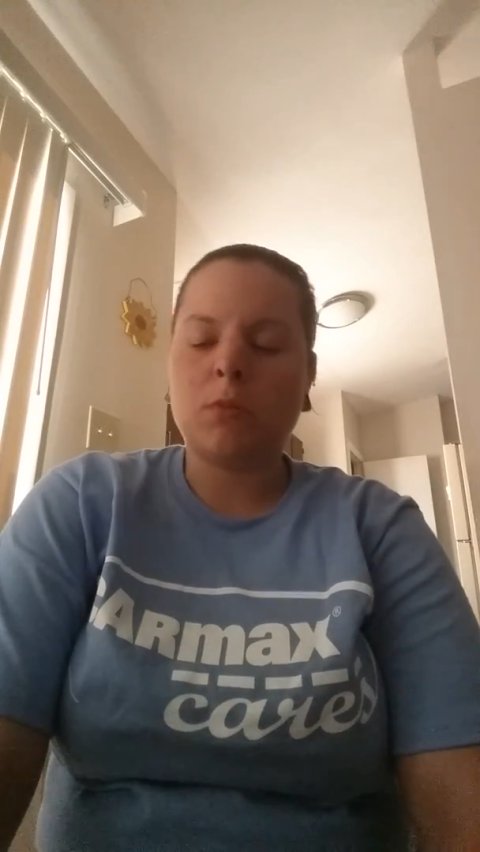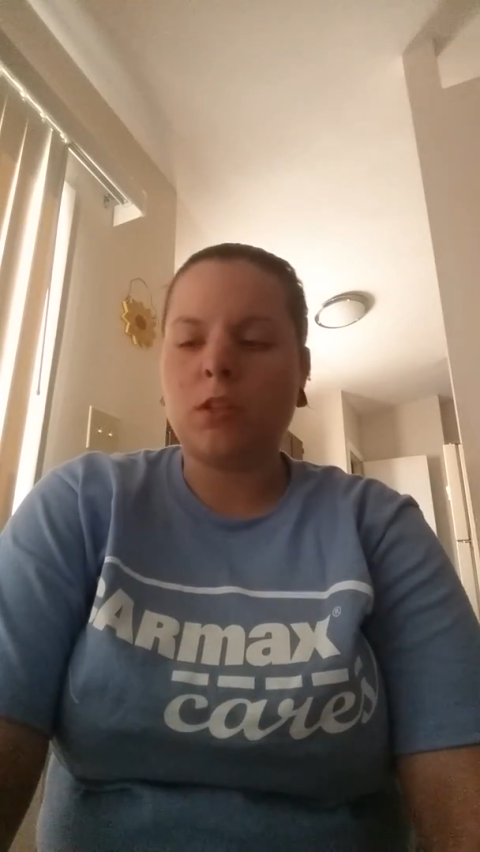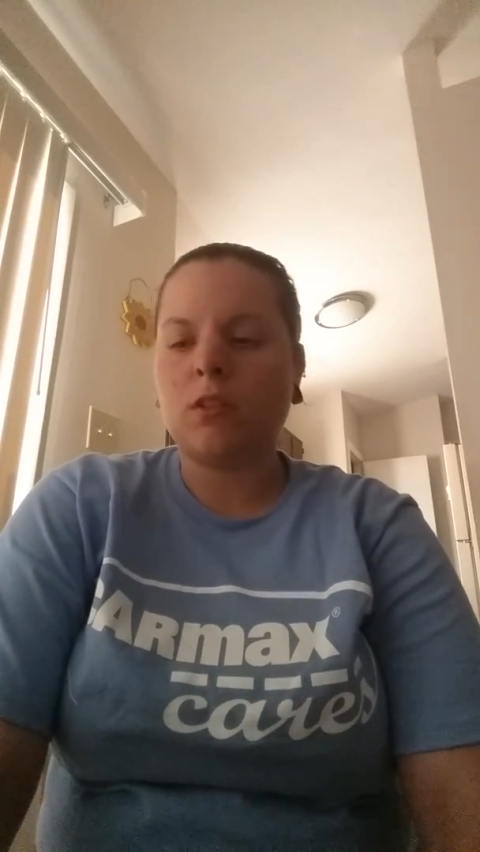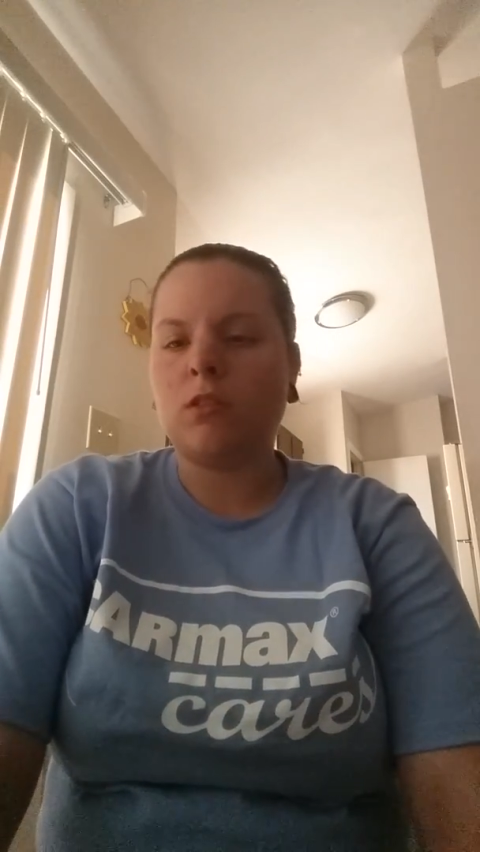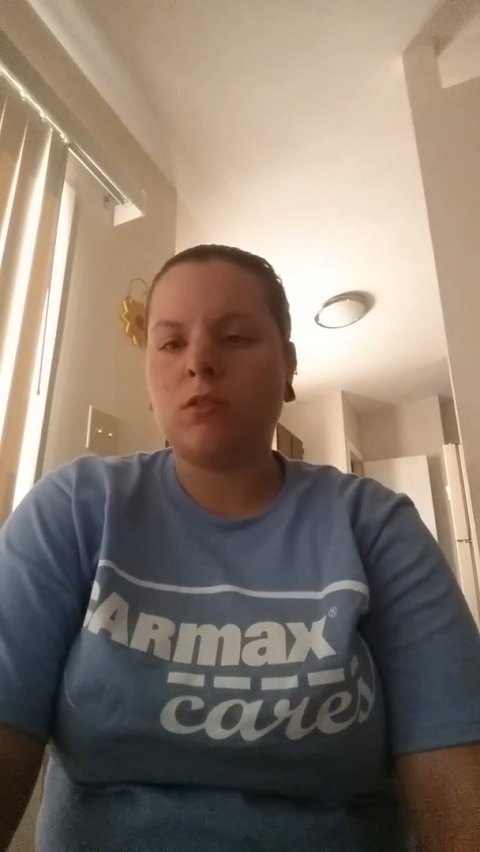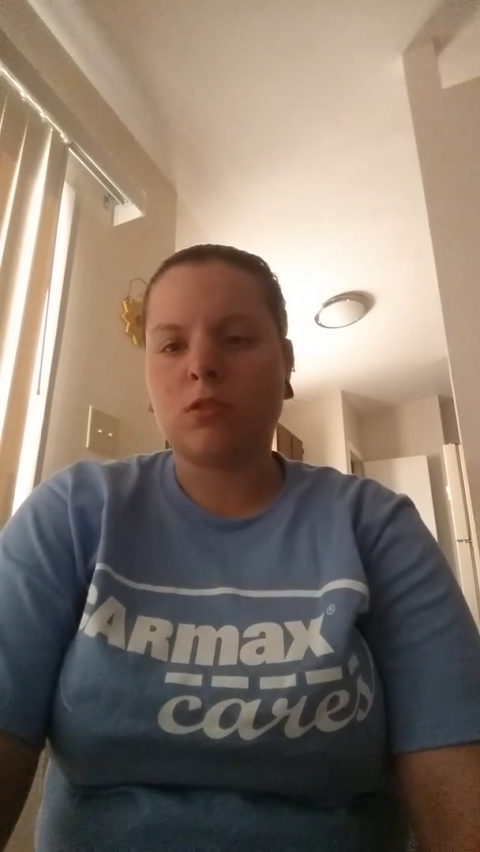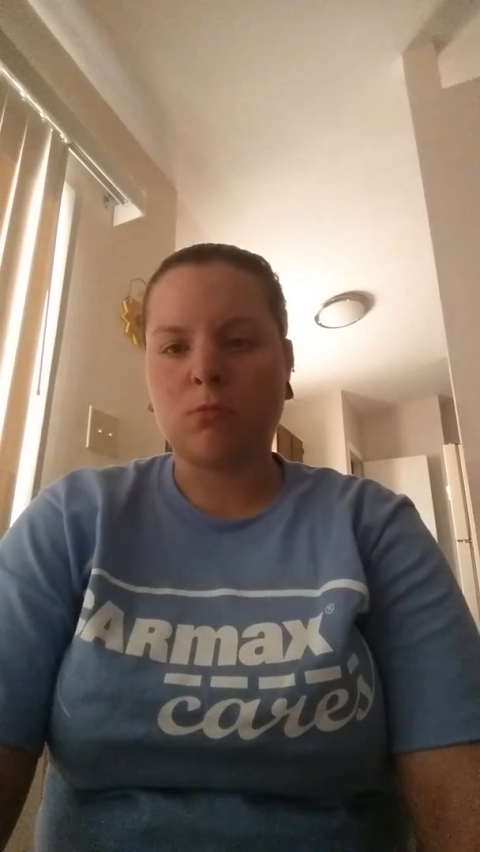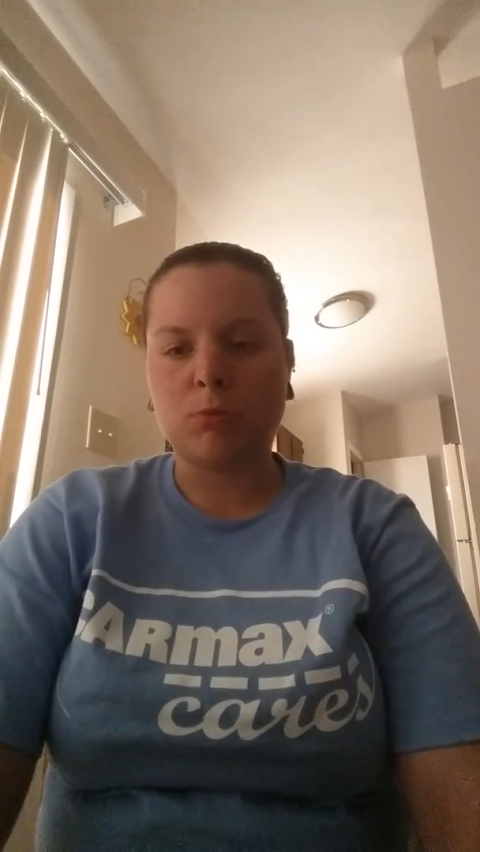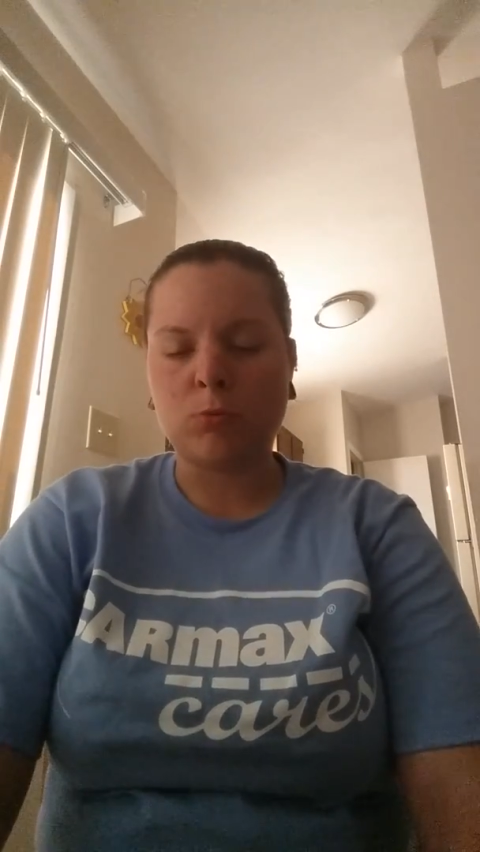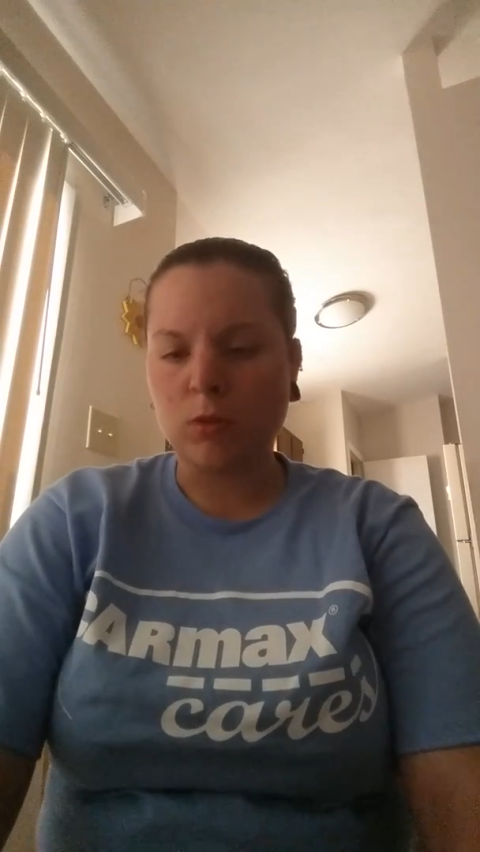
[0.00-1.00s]
method, is
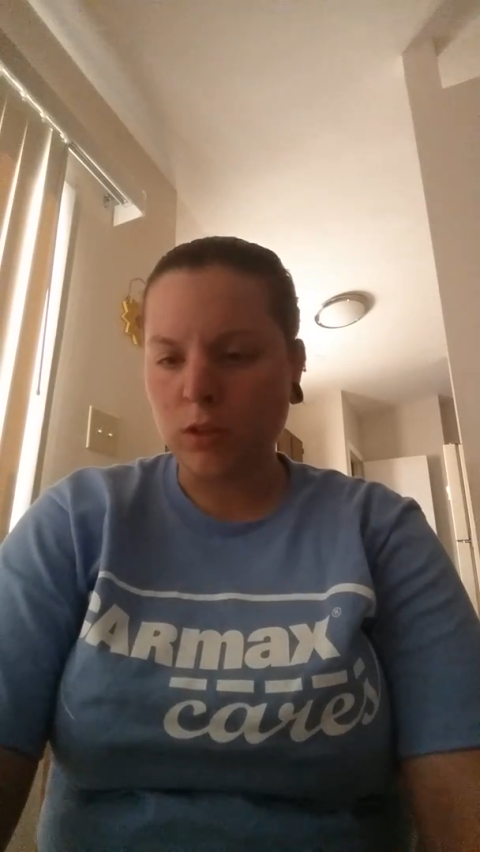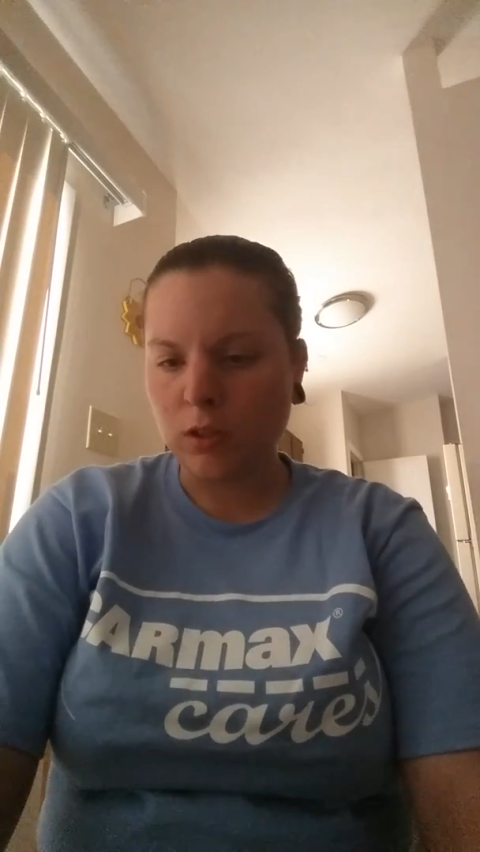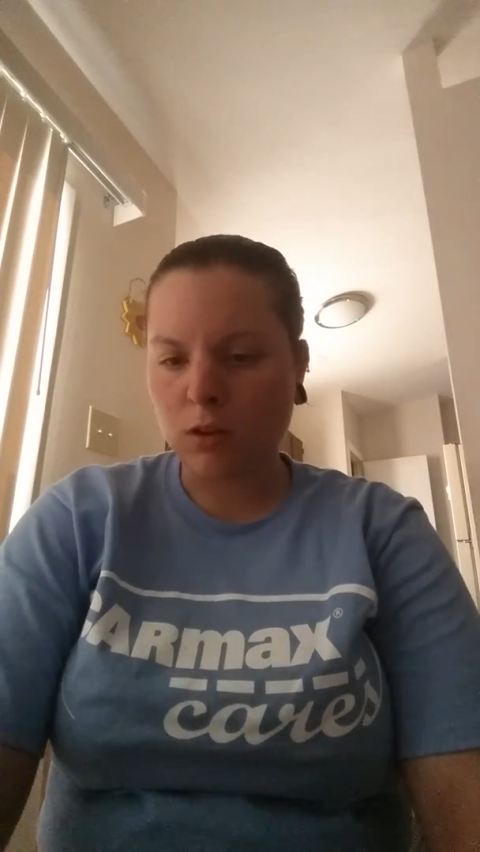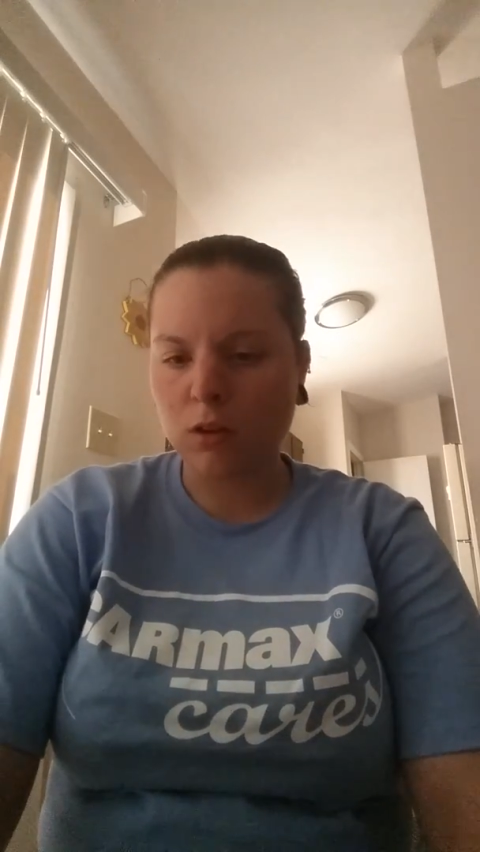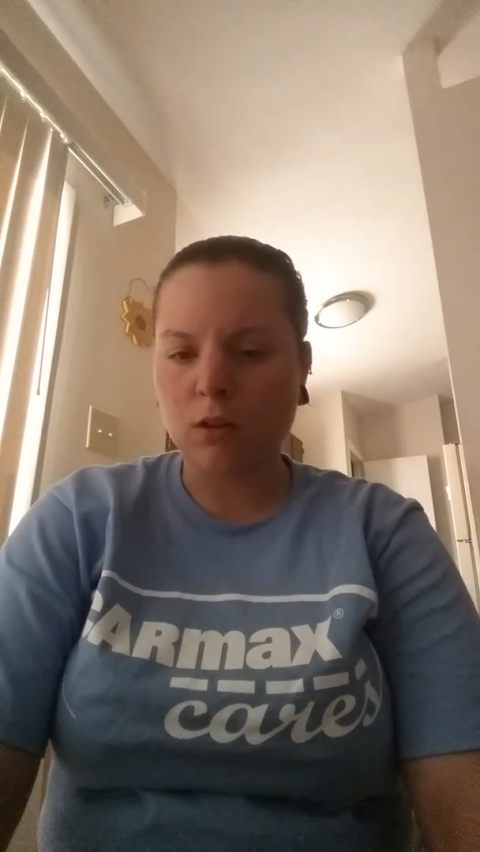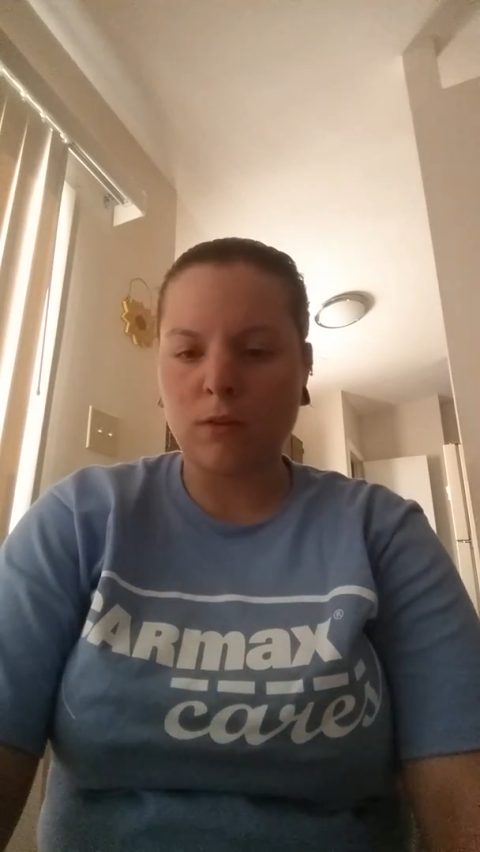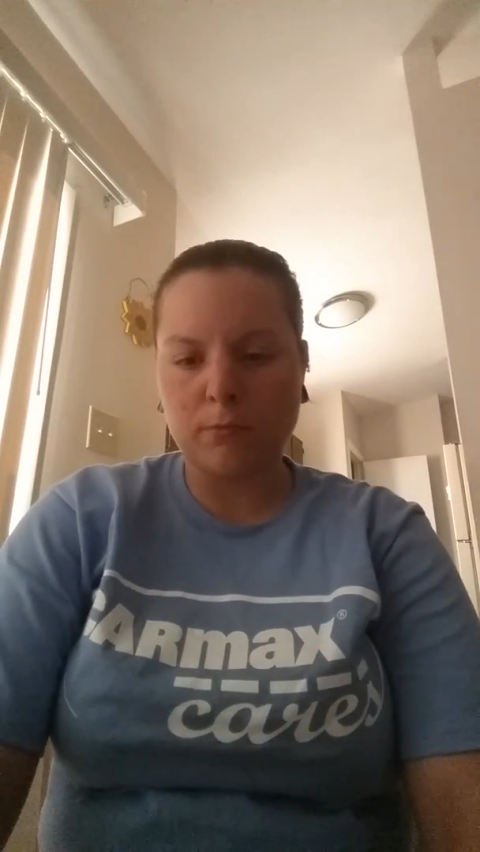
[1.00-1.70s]
number one,